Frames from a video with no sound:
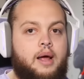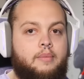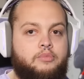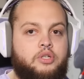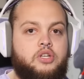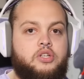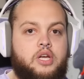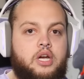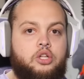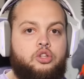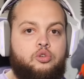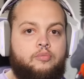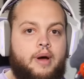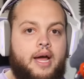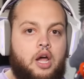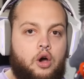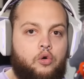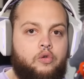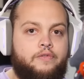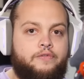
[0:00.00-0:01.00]
I'm just gonna do
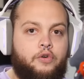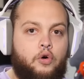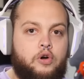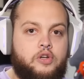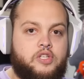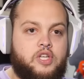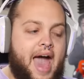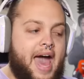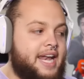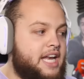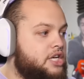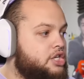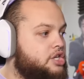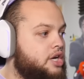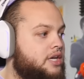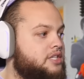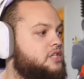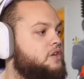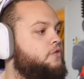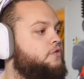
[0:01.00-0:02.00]
my own voice. And it
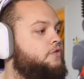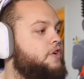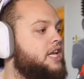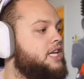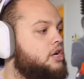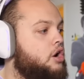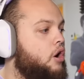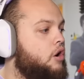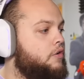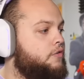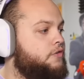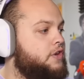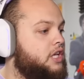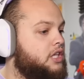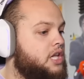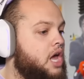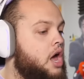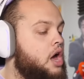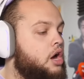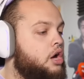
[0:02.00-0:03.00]
doesn't fit
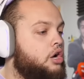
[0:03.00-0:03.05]
Garfield.